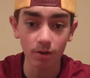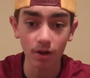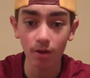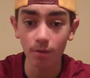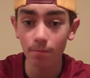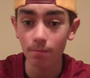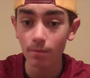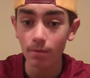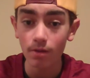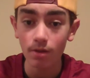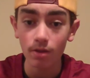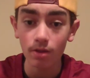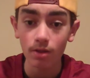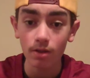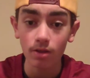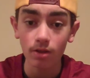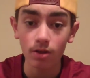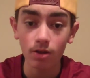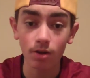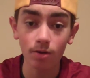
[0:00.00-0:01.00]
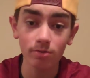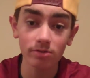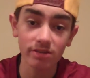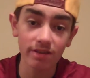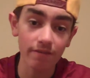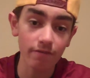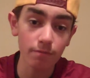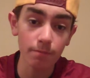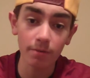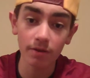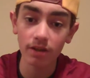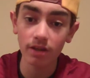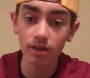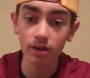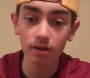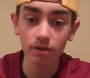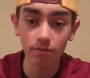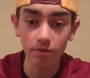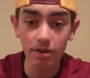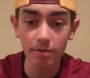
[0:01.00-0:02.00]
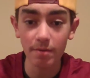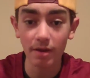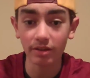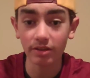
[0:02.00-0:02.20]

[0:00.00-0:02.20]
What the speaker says: well, almost everybody can agree